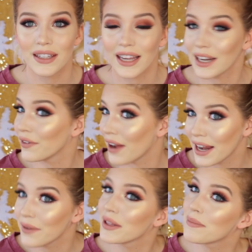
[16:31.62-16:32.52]
getting
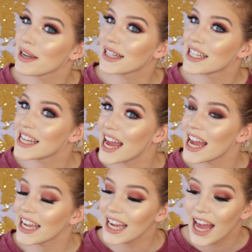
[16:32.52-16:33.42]
ready with me
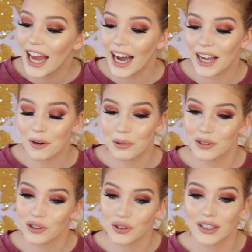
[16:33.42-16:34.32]
today. I hope you
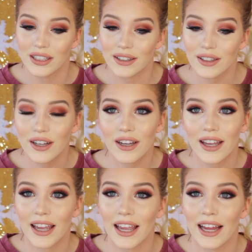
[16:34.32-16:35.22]
enjoyed this
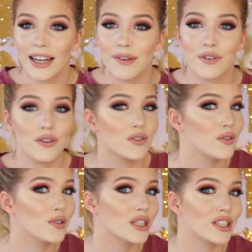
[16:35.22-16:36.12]
look, and if you
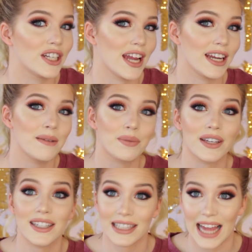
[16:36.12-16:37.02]
do recreate it,
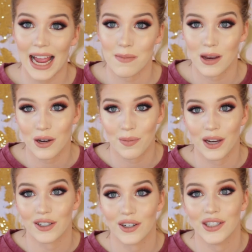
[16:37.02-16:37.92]
please tag me in your
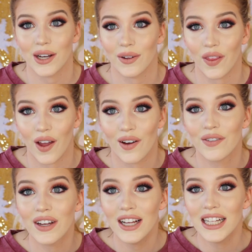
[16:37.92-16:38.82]
pictures. I would
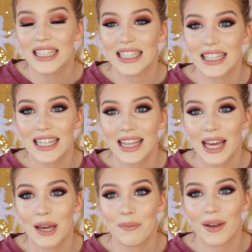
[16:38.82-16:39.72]
love to see
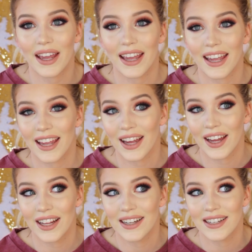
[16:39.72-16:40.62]
them.
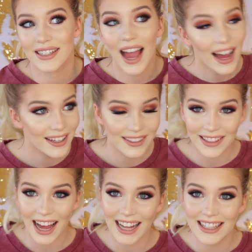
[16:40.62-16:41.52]
And yeah,
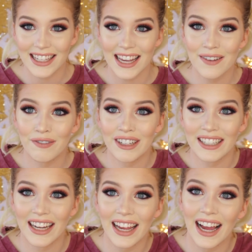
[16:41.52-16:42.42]
that's it for
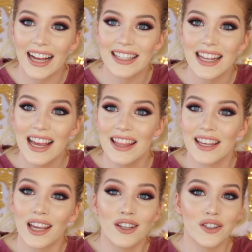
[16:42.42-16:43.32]
today guys.
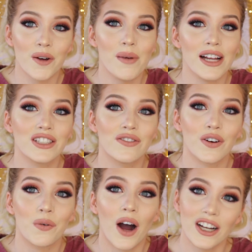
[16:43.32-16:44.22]
Thank you so much
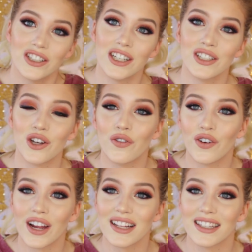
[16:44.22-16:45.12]
for watching. Don't
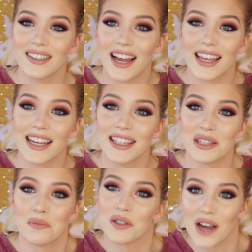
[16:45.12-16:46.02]
forget to like and
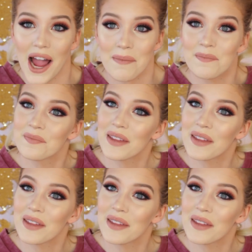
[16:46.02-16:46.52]
subscribe.